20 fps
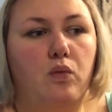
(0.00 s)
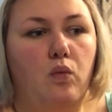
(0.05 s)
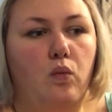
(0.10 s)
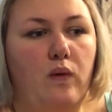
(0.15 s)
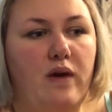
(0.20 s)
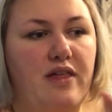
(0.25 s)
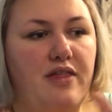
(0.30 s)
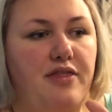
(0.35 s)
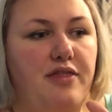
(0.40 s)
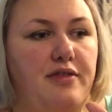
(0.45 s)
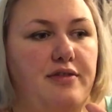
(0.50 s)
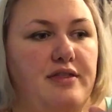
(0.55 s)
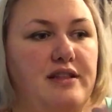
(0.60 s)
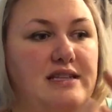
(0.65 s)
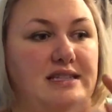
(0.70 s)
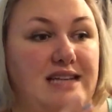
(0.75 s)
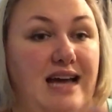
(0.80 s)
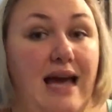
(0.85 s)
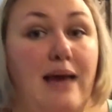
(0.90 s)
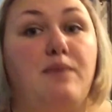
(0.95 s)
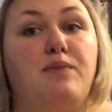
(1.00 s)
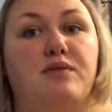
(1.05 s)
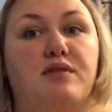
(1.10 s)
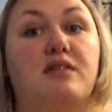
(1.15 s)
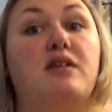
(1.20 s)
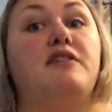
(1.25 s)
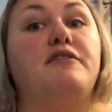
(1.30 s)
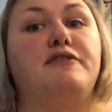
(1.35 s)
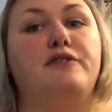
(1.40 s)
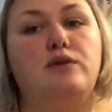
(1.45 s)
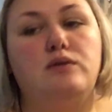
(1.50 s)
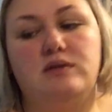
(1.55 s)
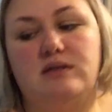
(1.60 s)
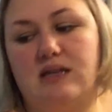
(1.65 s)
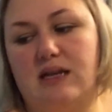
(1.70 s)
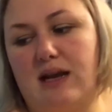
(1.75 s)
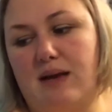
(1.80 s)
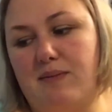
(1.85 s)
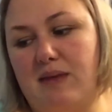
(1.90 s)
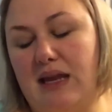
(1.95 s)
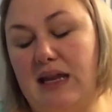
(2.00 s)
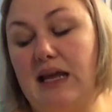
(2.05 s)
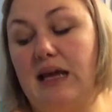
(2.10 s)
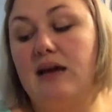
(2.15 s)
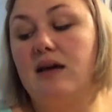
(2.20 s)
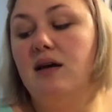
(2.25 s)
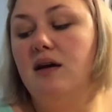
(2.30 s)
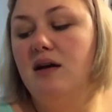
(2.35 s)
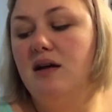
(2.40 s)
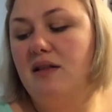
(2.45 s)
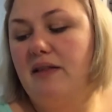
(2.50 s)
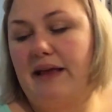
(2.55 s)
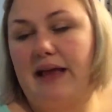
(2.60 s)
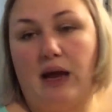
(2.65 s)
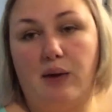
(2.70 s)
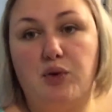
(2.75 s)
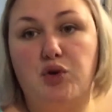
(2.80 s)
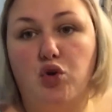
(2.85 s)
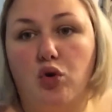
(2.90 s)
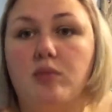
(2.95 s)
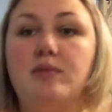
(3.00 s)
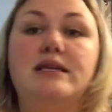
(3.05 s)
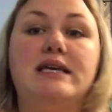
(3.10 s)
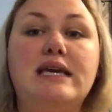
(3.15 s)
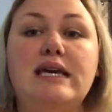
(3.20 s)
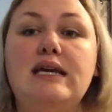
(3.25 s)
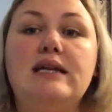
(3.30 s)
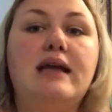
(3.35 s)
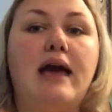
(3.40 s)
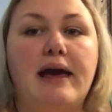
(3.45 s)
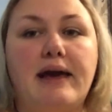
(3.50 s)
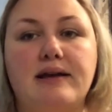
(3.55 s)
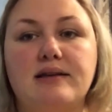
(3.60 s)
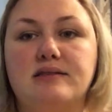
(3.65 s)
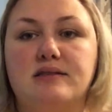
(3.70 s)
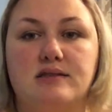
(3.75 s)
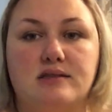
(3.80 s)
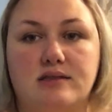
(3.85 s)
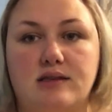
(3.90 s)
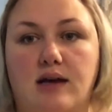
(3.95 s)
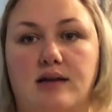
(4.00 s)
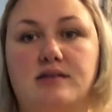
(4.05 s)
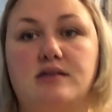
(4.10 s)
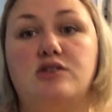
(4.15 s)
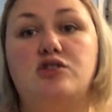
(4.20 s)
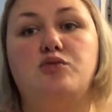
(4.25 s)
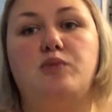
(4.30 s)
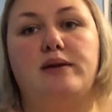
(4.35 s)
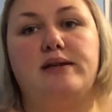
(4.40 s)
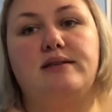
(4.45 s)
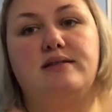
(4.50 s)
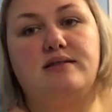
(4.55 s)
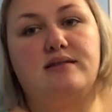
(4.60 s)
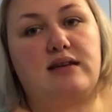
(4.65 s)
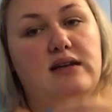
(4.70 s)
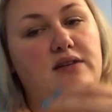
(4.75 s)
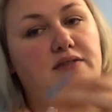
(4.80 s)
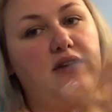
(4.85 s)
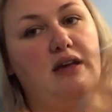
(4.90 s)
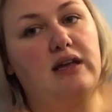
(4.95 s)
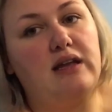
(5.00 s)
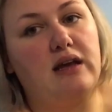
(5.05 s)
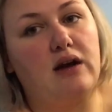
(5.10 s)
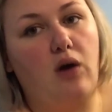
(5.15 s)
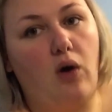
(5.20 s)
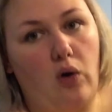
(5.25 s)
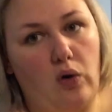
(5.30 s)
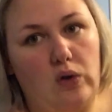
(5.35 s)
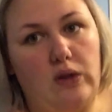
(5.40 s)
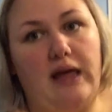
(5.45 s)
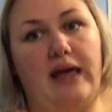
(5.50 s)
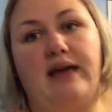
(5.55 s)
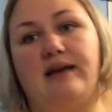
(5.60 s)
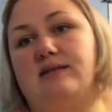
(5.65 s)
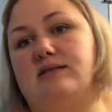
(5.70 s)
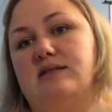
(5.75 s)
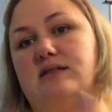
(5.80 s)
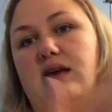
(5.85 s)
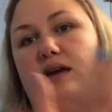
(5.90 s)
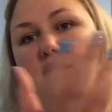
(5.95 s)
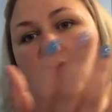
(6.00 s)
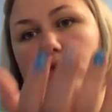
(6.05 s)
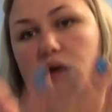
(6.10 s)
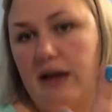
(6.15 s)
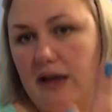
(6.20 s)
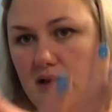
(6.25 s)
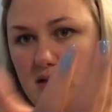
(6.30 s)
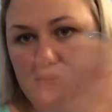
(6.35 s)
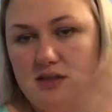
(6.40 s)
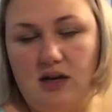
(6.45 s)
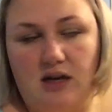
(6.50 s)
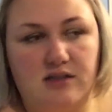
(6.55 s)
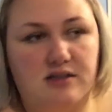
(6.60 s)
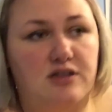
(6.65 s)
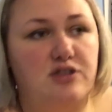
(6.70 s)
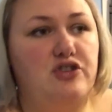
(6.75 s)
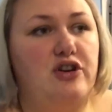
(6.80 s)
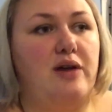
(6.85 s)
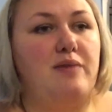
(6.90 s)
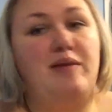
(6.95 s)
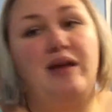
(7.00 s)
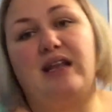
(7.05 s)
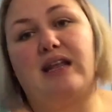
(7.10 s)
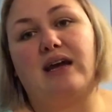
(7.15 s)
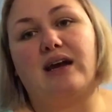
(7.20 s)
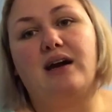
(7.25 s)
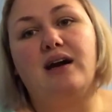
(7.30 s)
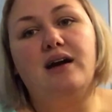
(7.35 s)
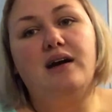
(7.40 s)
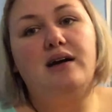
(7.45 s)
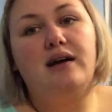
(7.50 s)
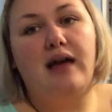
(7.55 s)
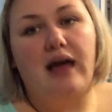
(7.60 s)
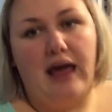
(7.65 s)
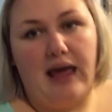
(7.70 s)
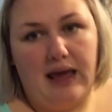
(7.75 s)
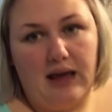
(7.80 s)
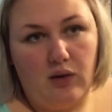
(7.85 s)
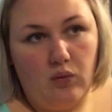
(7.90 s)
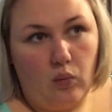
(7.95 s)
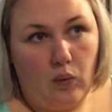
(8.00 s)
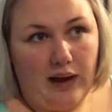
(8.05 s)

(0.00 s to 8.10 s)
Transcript: with the types of foods that I'm eating. Like, I would normally eat eggs and sausage, but instead of eating whole eggs and regular sausage, I'm eating egg